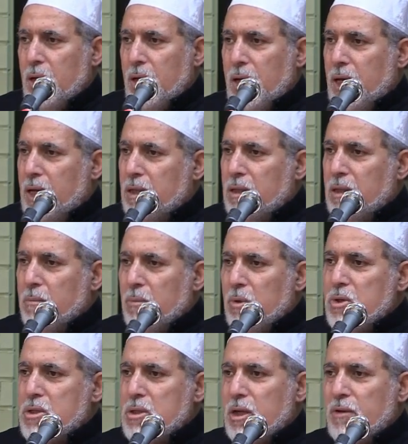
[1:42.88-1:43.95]
And the
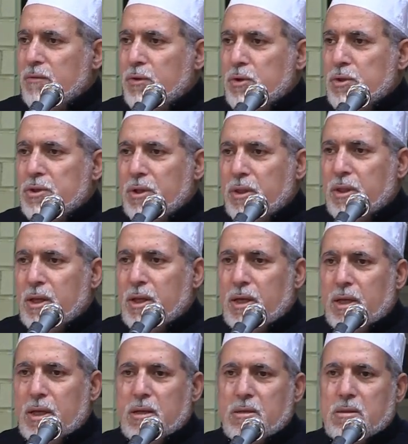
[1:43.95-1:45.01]
most unfortunate thing
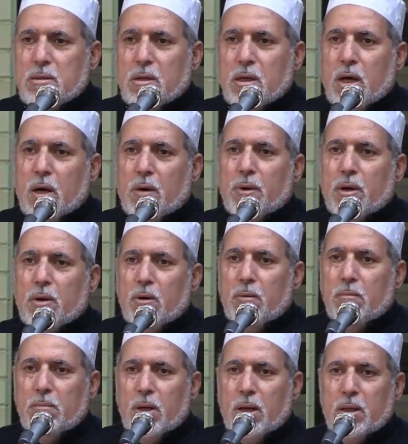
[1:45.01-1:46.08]
is our
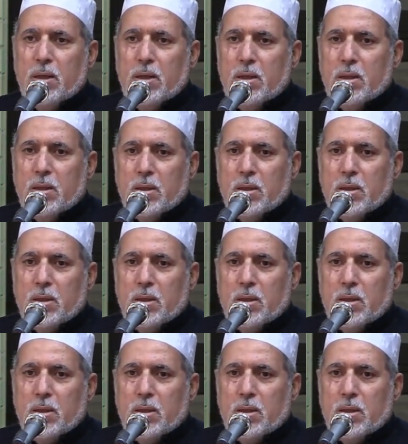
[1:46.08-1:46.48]
ummah